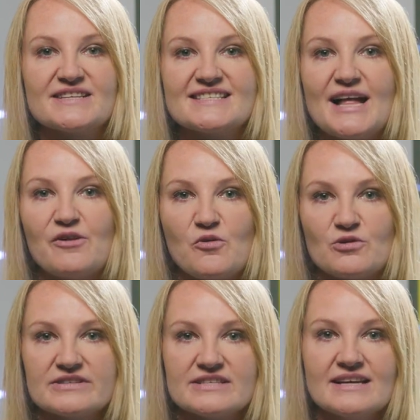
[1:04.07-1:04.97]
Excel
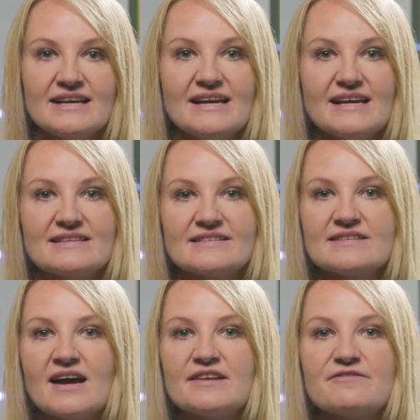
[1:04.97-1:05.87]
course is
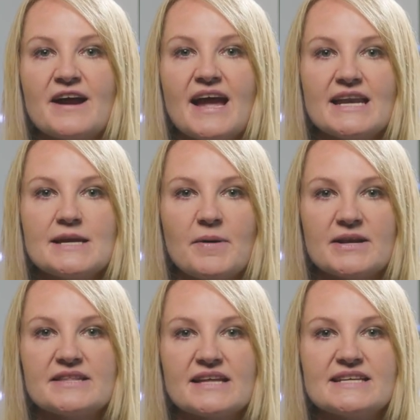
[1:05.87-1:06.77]
designed for
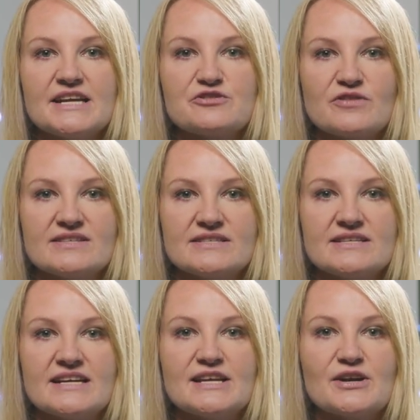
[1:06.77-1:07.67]
anybody that's
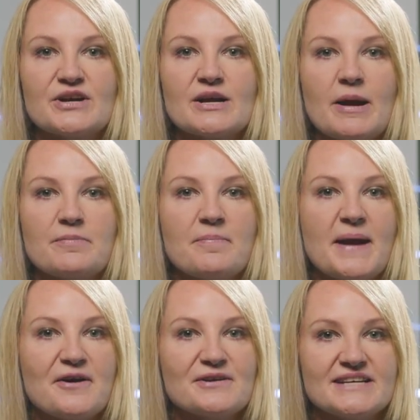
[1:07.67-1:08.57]
interested in learning about
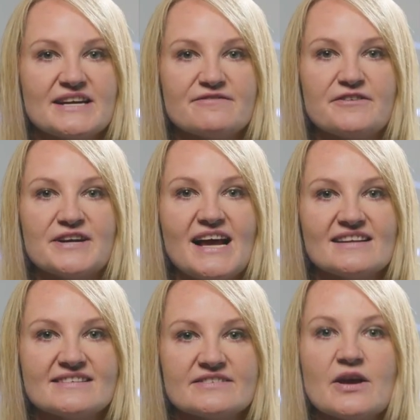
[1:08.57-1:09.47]
preparing data for
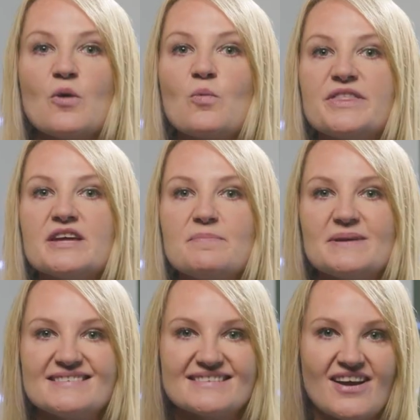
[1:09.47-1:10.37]
analysis within a
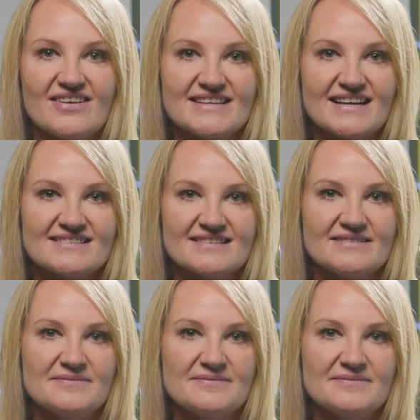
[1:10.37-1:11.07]
business context.